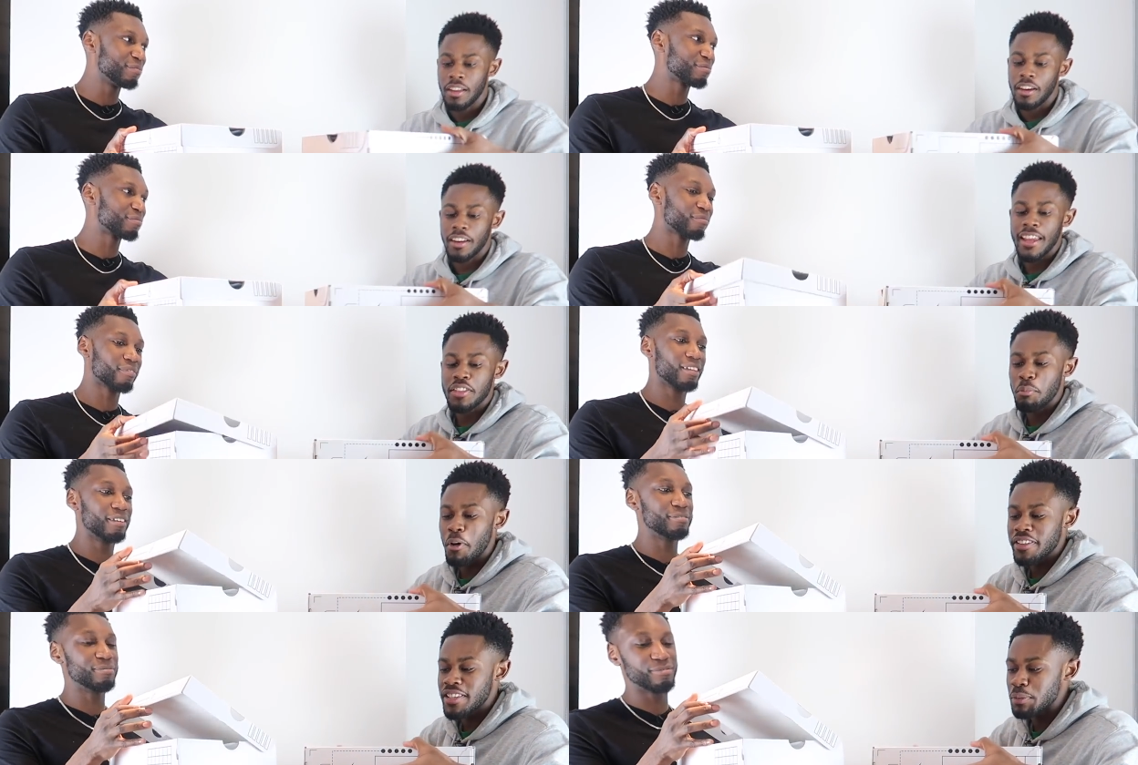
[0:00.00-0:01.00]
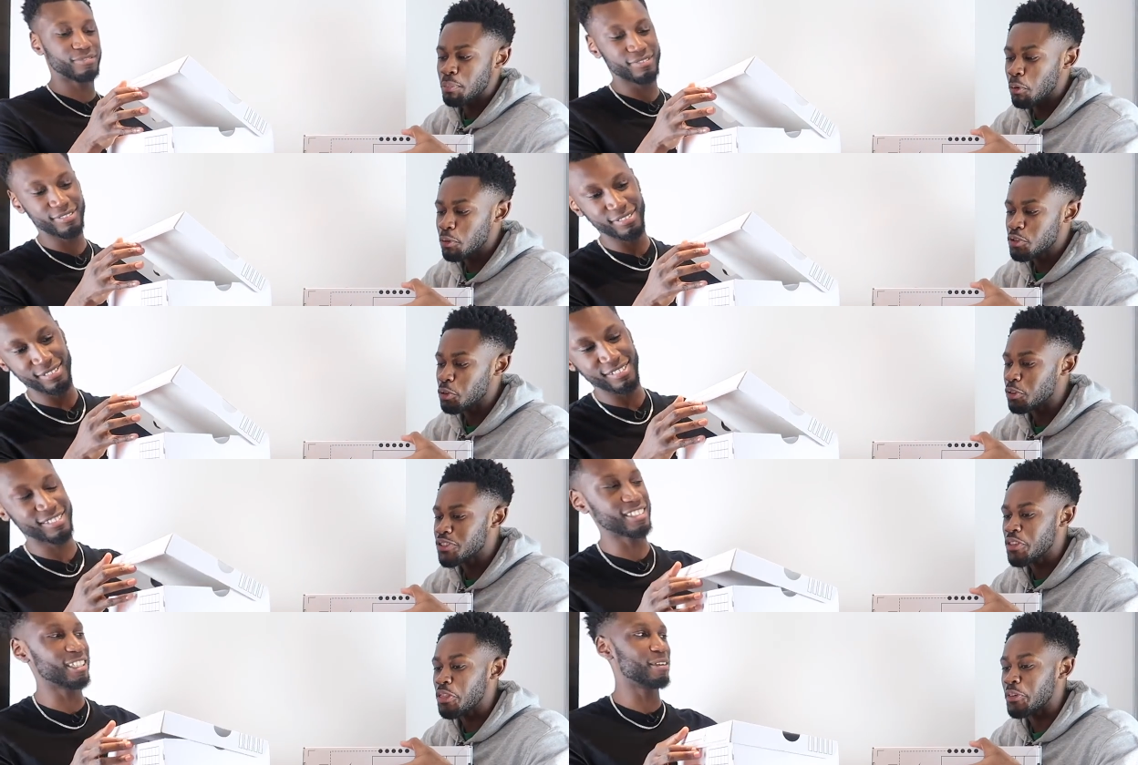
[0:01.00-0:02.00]
Speaker 1: Okay, the box says Paul George
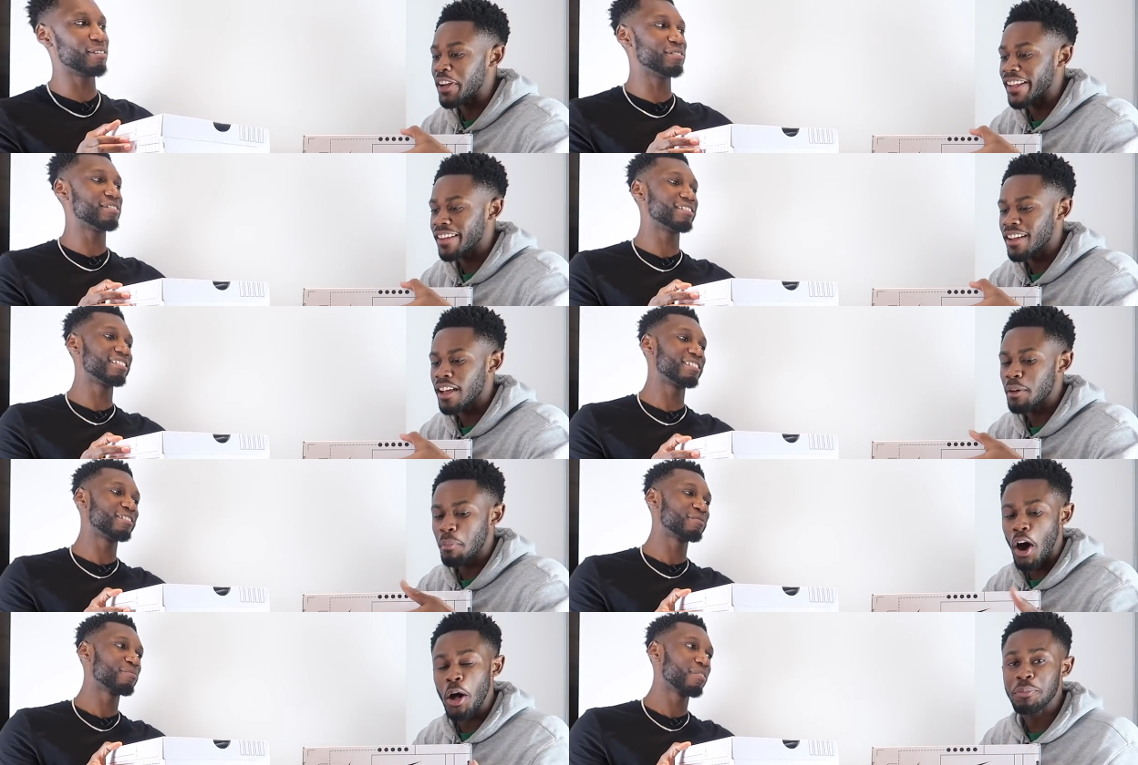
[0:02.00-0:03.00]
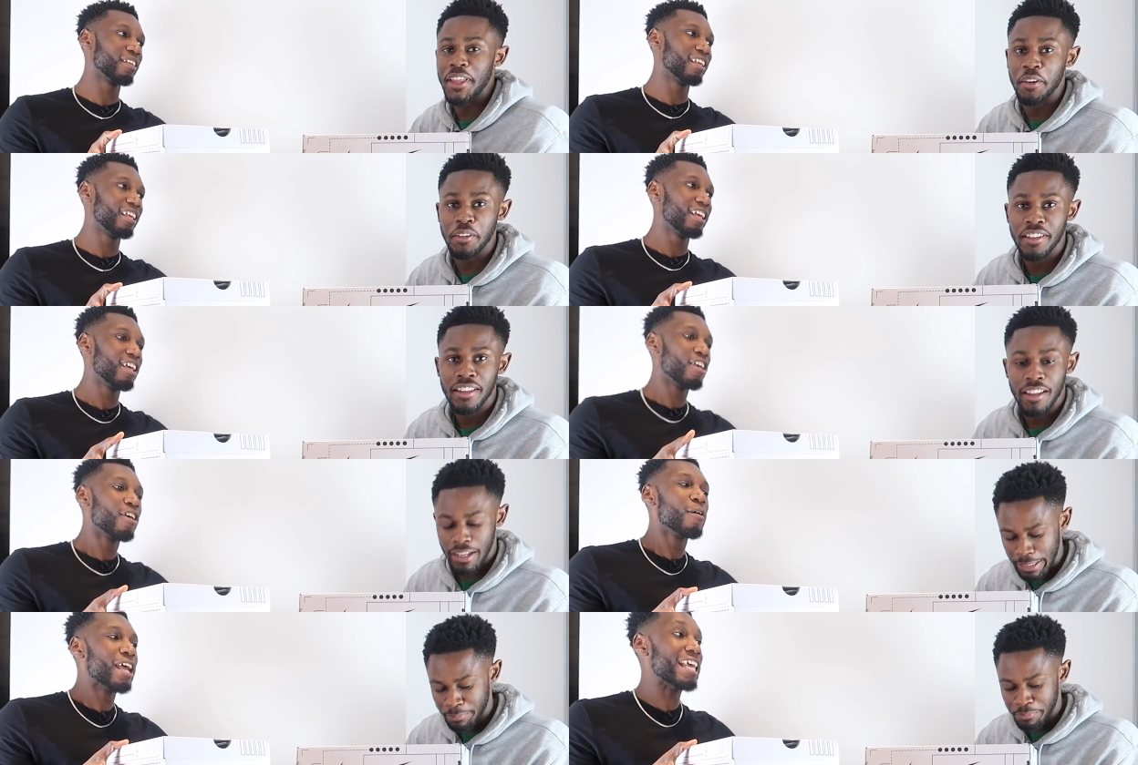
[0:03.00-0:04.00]
3, uh, Palmdale.
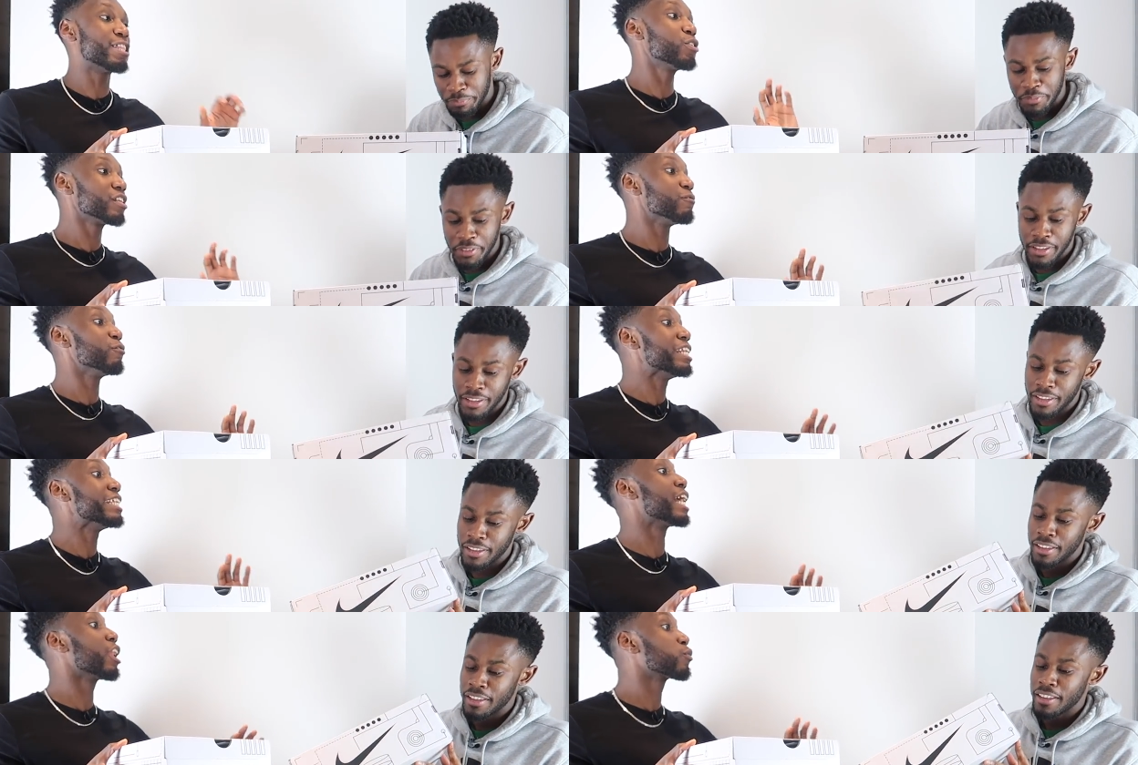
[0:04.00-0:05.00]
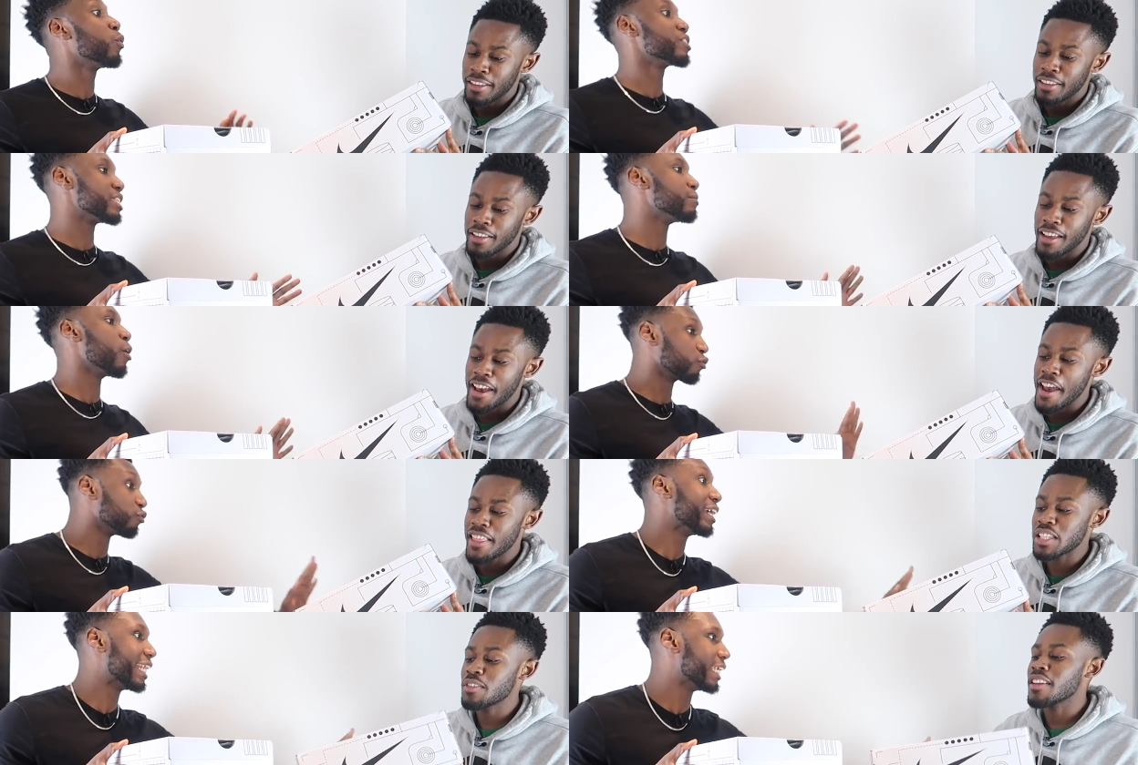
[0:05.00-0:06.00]
Um, it still doesn't really tell us what's in the box,
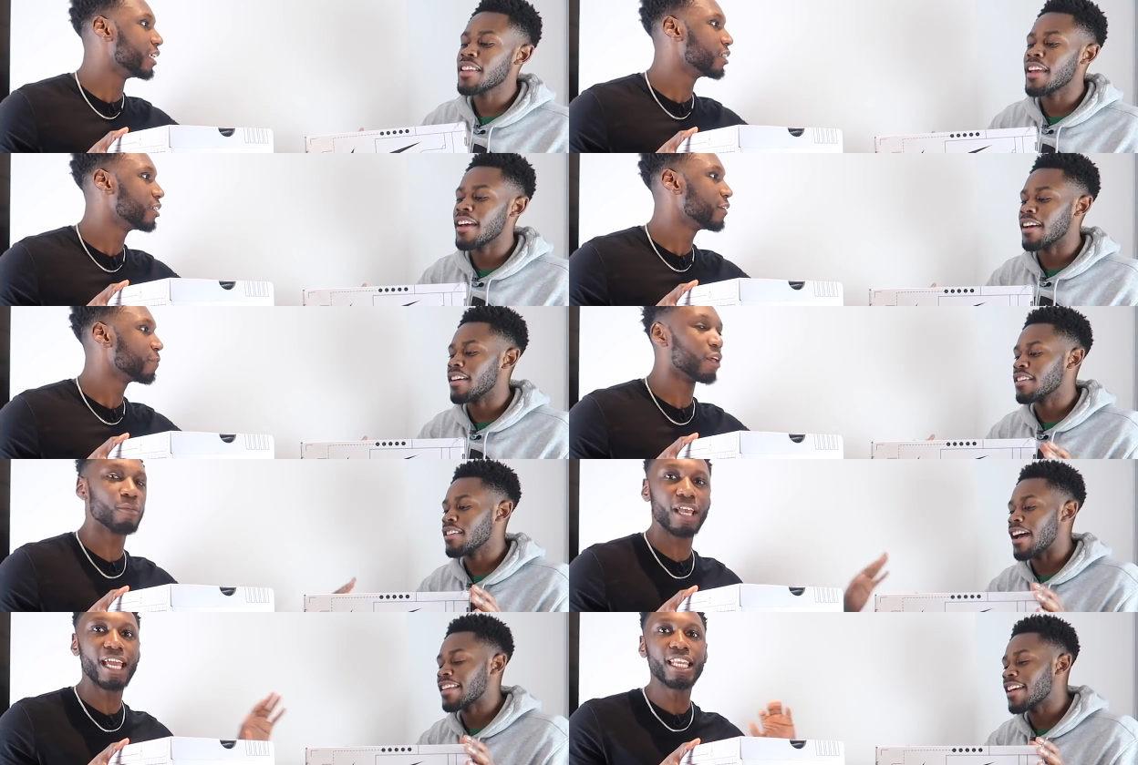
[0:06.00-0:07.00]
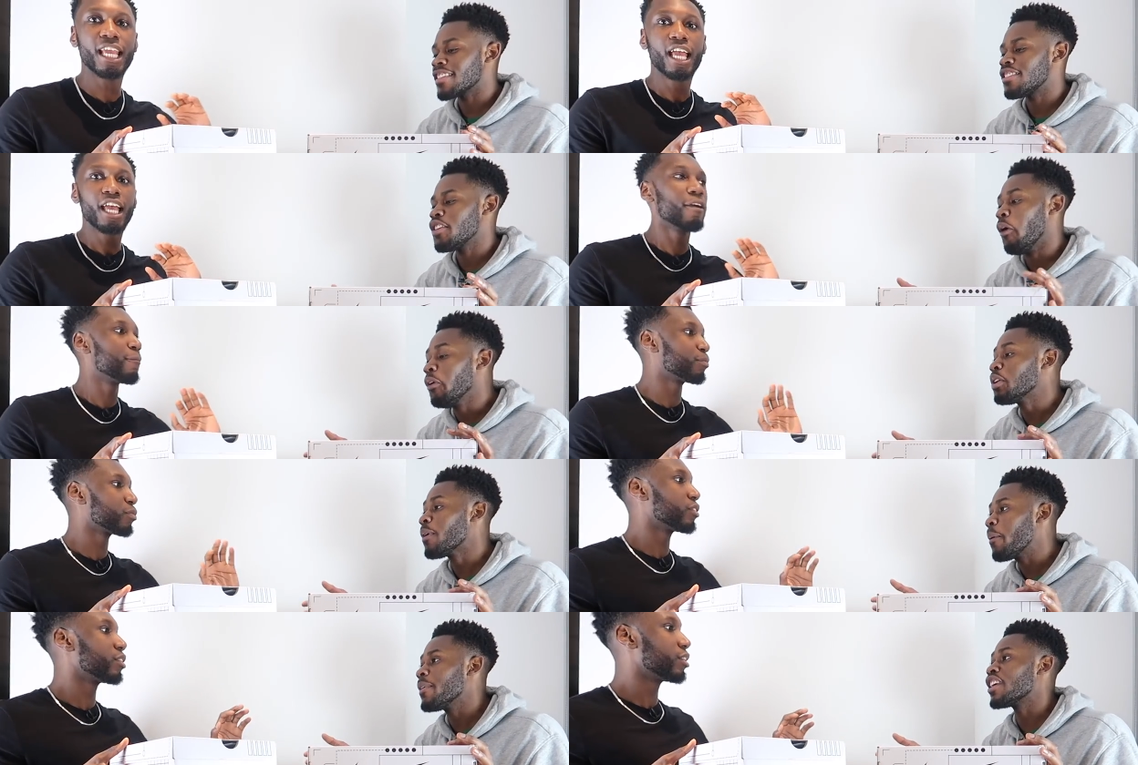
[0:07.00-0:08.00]
really. Yeah. You know what I'm saying? I guess the only
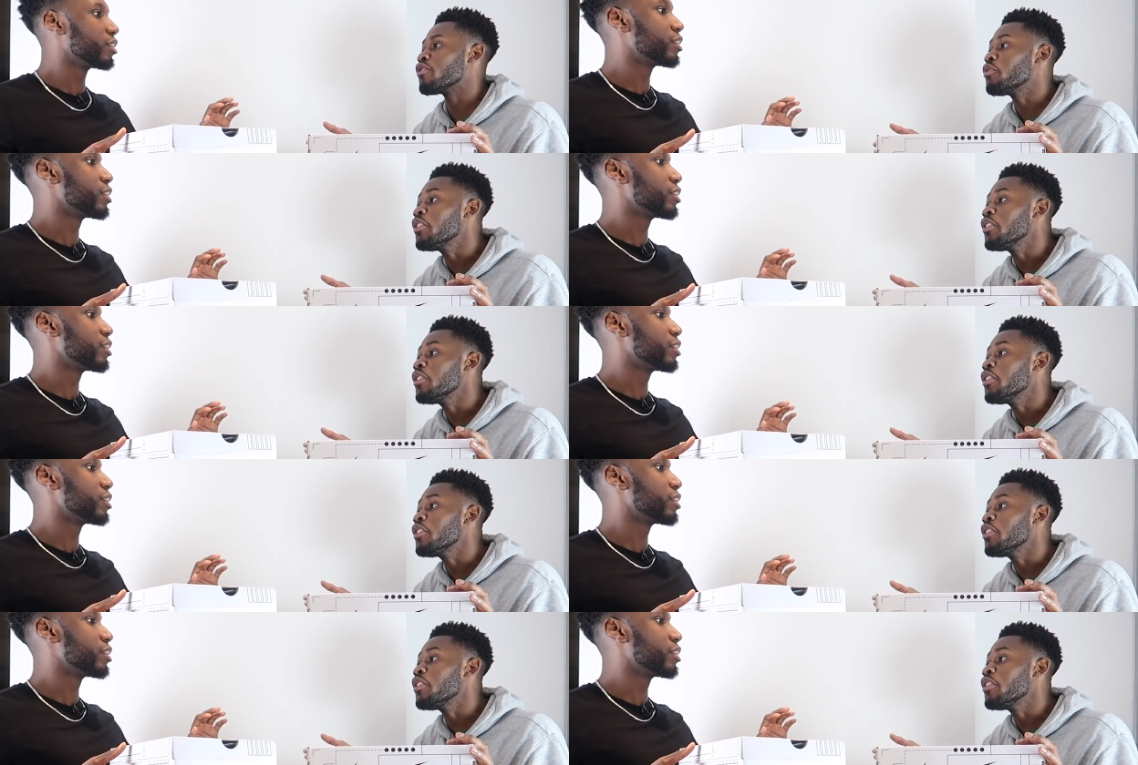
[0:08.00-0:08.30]
way we can